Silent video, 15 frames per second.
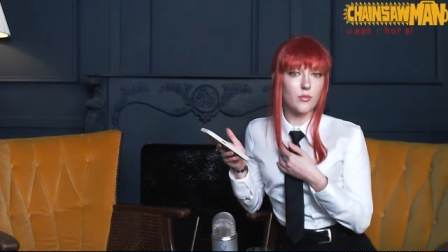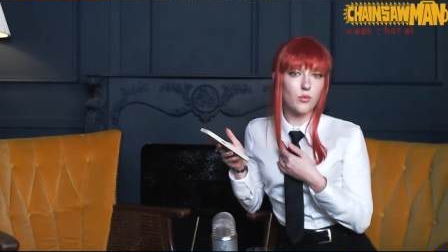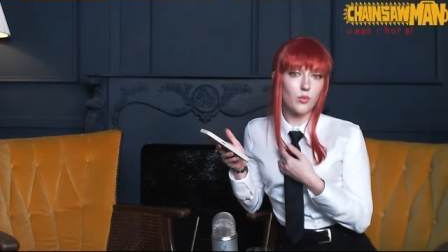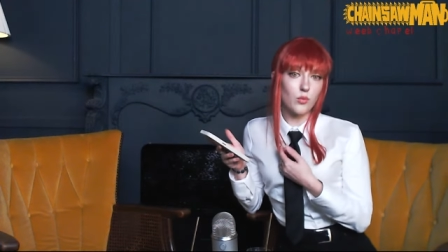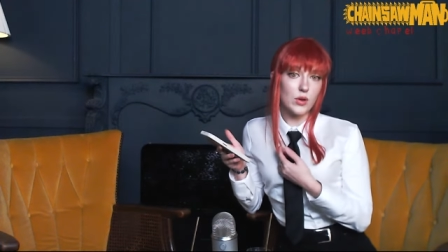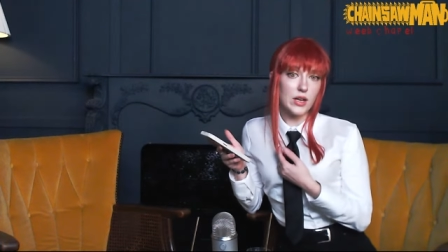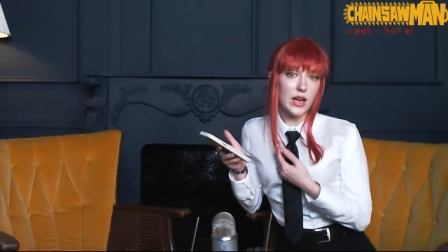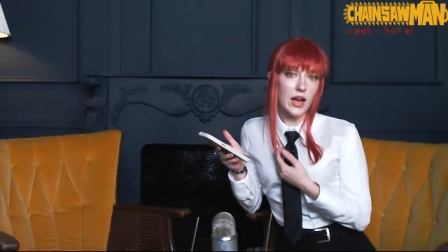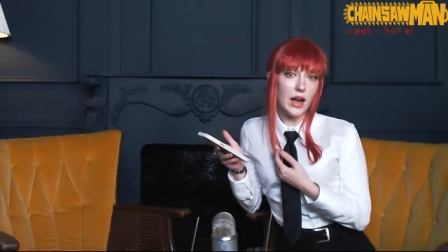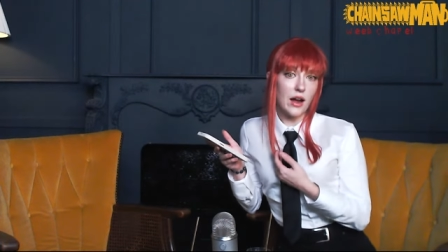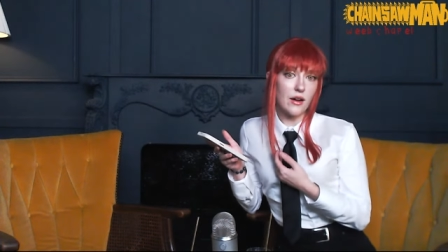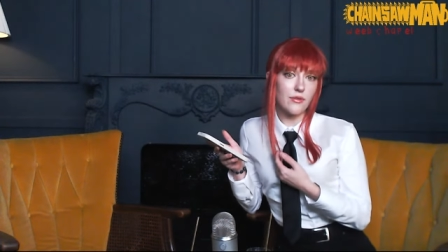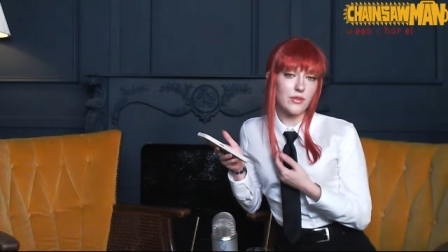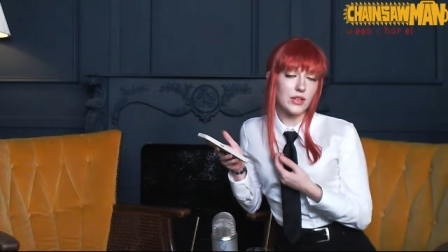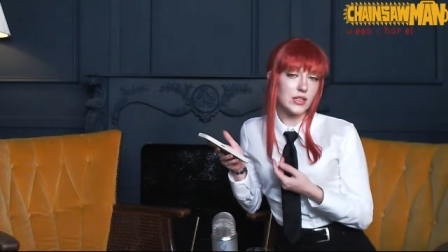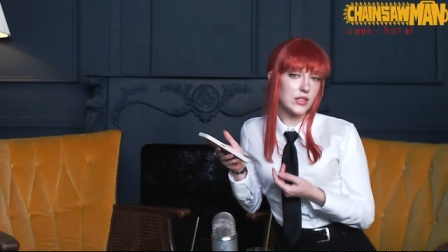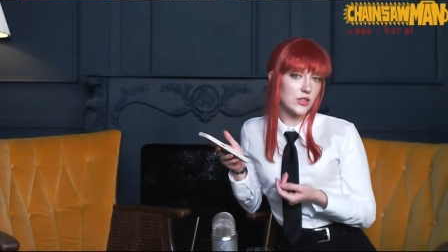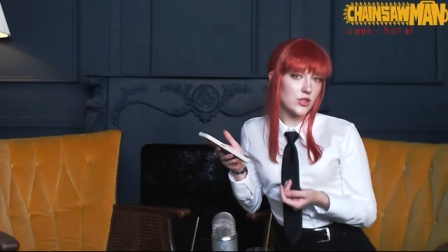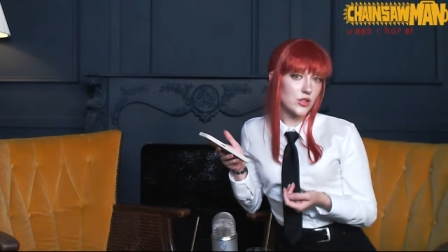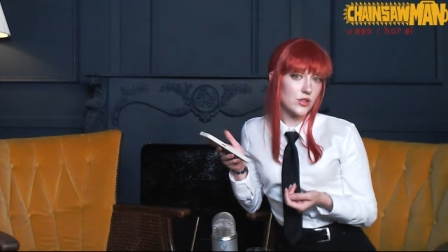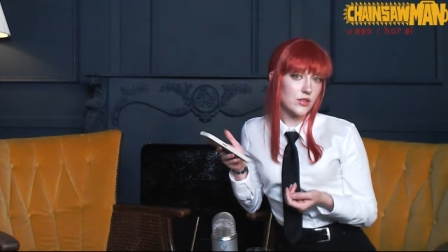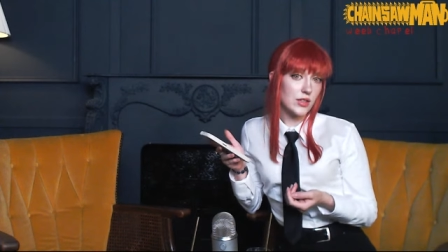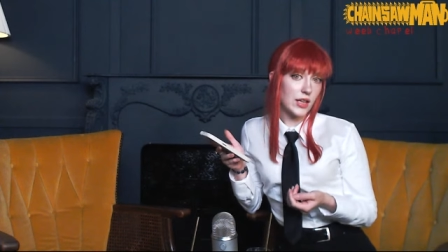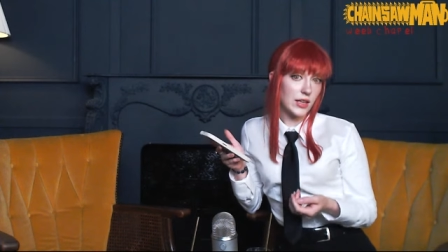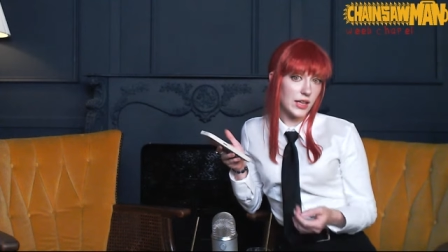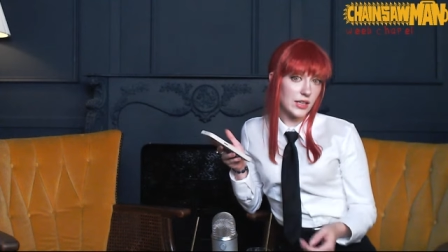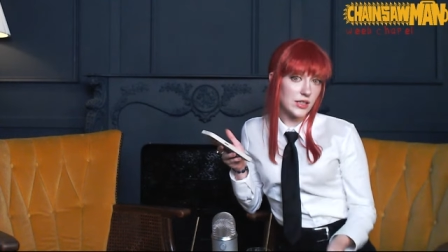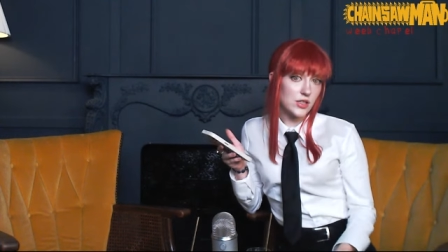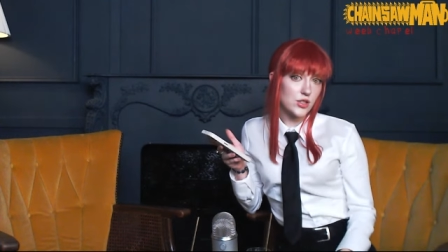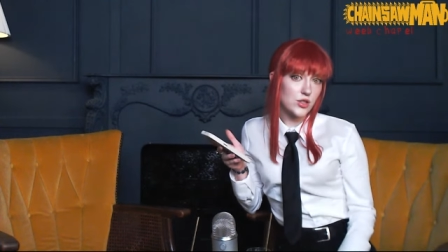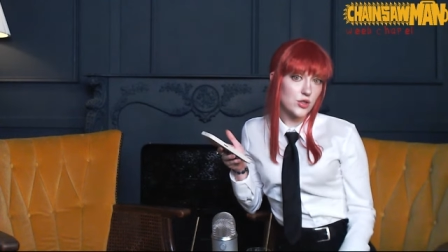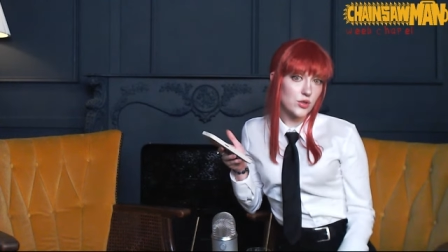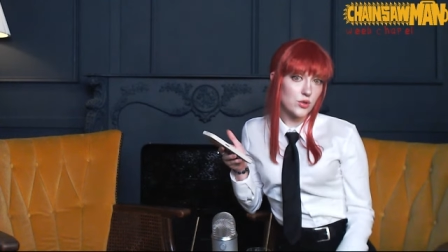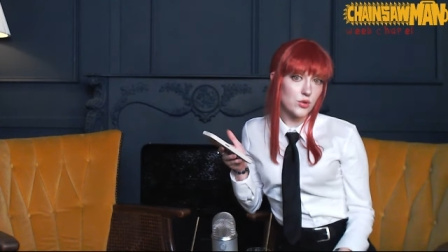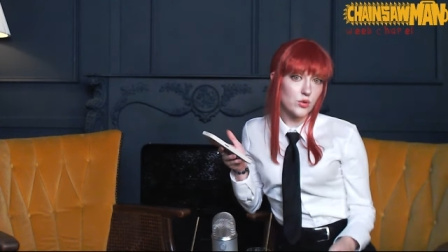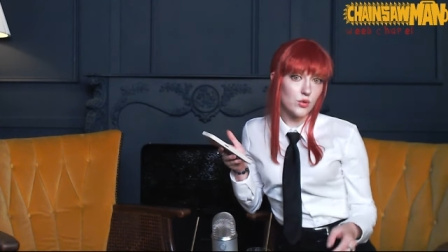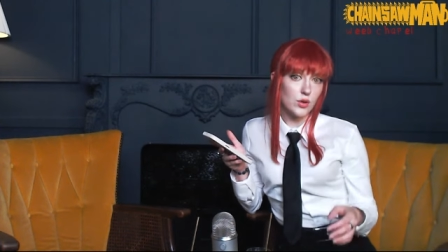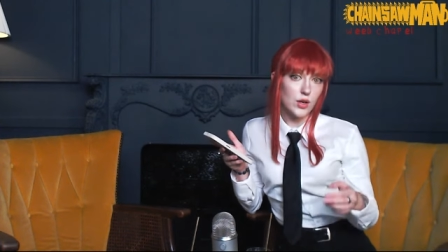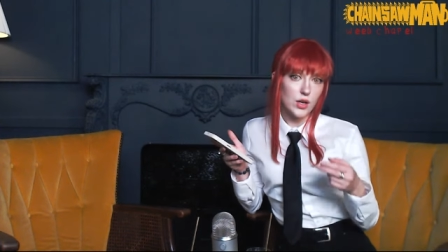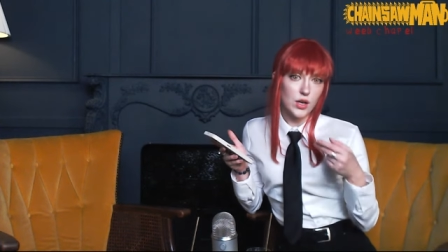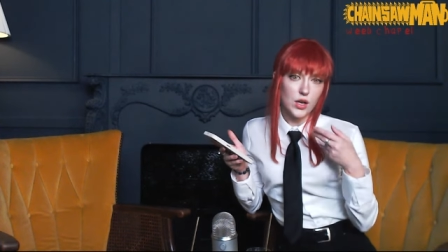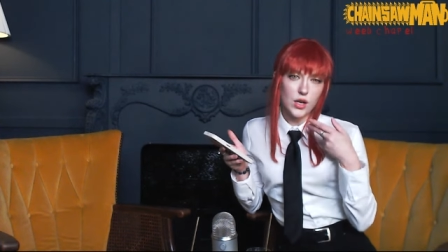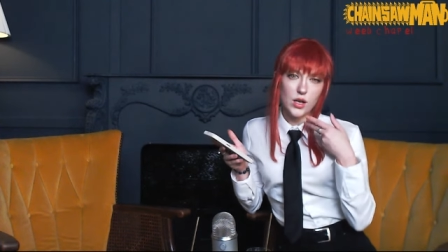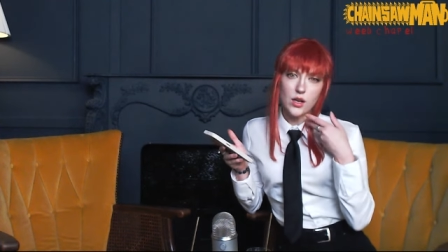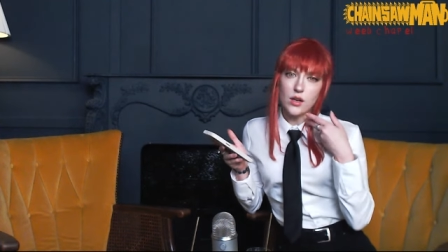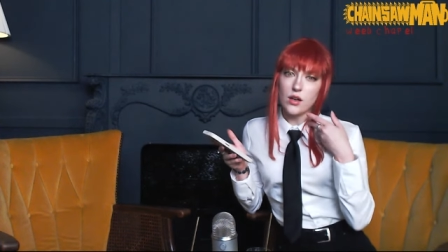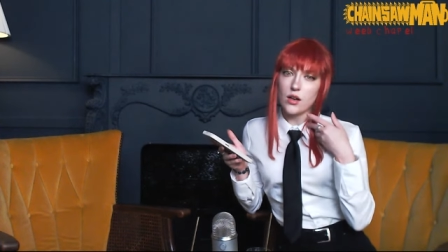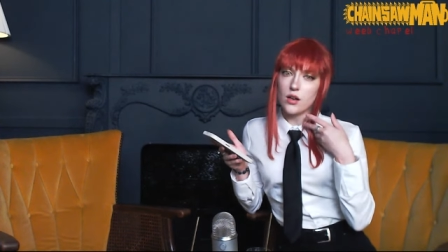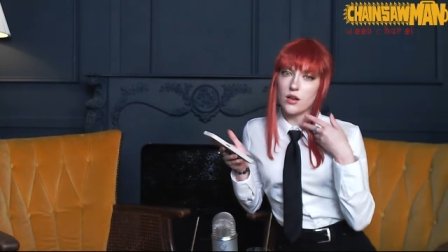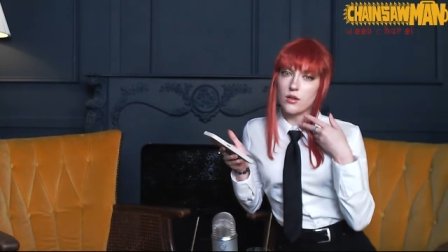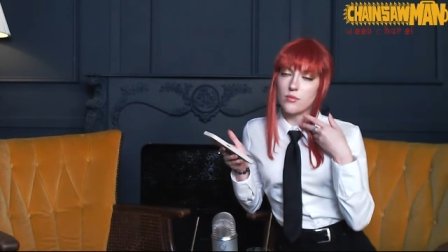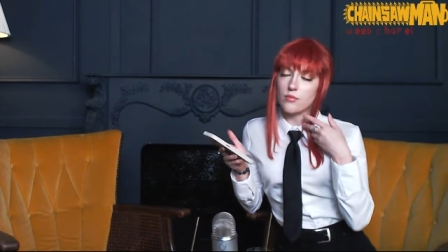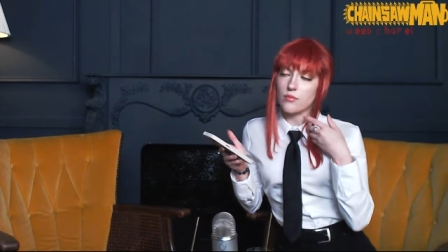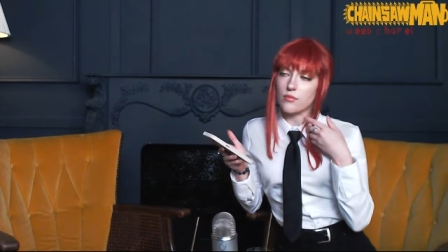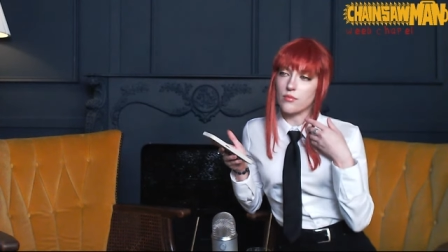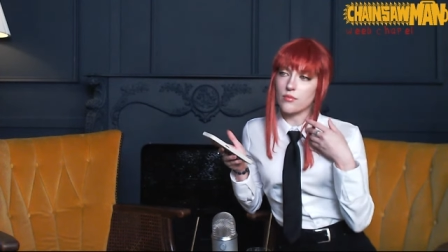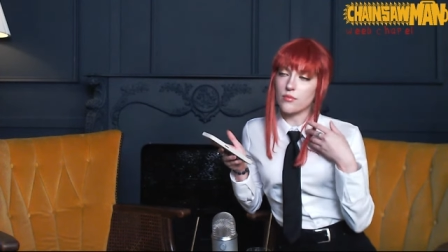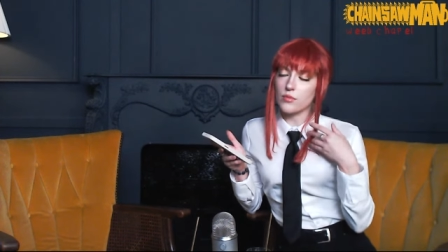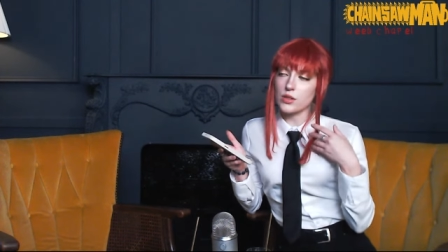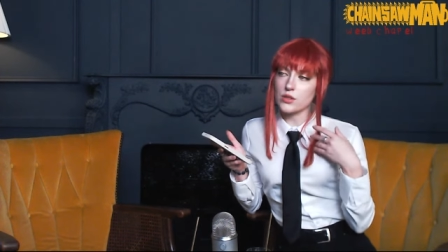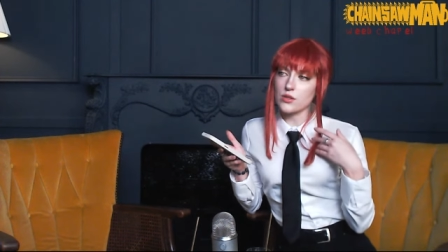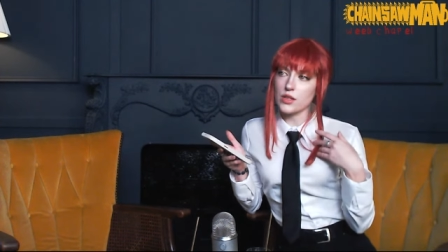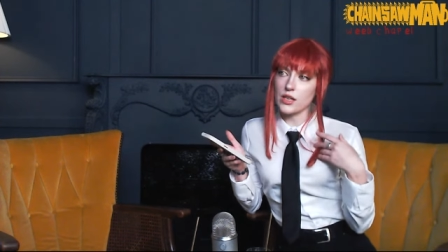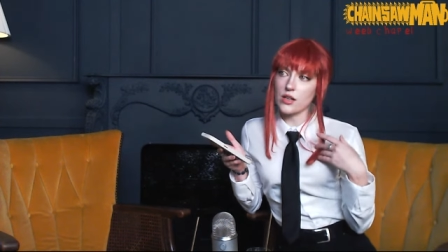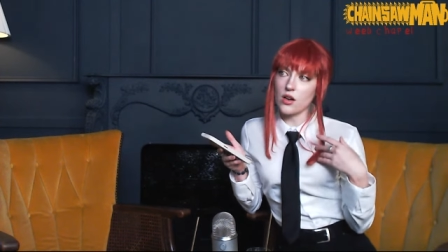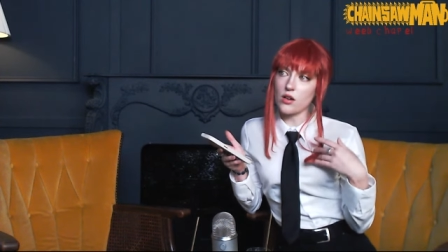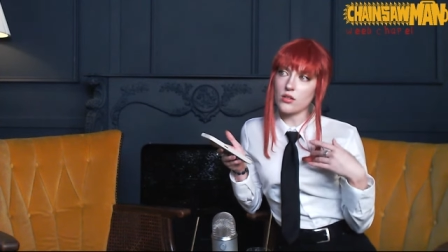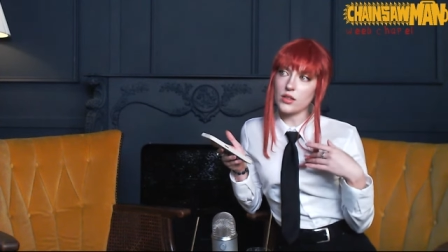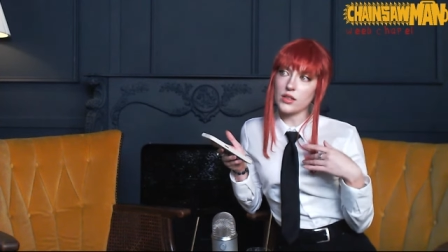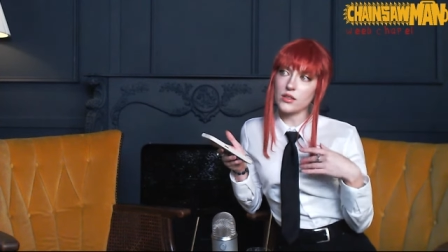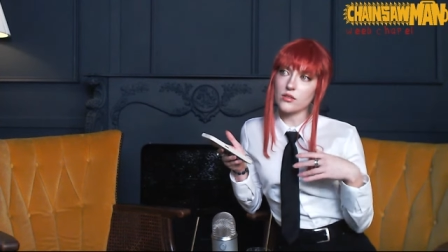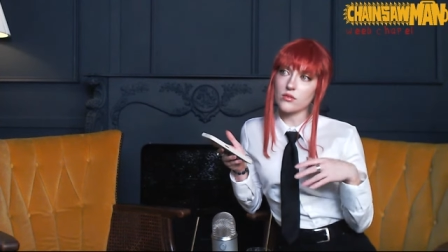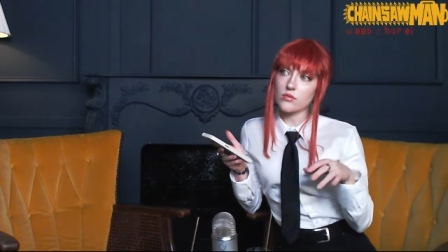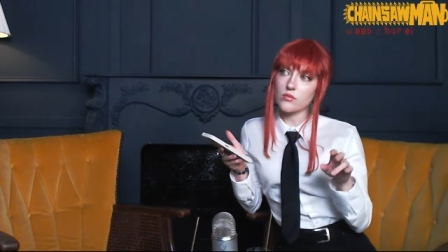We have an intern that likes to, what do they call it?